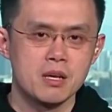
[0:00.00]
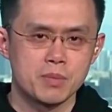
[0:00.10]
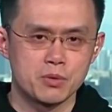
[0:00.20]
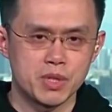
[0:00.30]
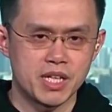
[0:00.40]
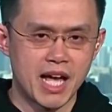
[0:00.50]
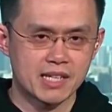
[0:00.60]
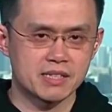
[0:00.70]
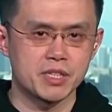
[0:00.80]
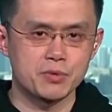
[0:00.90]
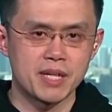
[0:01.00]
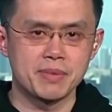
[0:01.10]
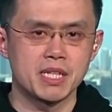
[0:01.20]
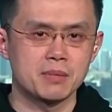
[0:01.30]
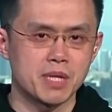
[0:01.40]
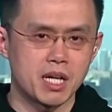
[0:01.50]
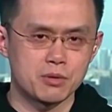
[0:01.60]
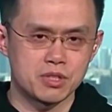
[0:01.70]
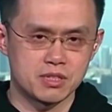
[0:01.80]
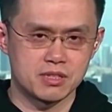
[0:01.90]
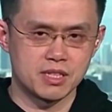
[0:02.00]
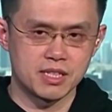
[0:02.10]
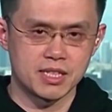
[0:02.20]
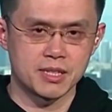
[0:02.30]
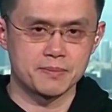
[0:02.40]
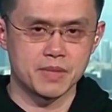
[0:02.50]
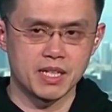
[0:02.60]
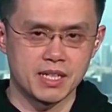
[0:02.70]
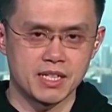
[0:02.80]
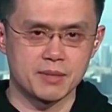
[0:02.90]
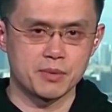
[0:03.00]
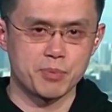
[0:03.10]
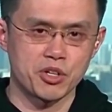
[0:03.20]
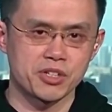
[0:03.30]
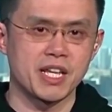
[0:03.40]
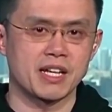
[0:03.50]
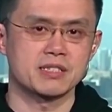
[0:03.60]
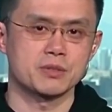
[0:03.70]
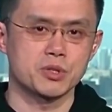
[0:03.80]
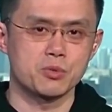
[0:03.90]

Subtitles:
but we're actively ramping up our bottlenecks.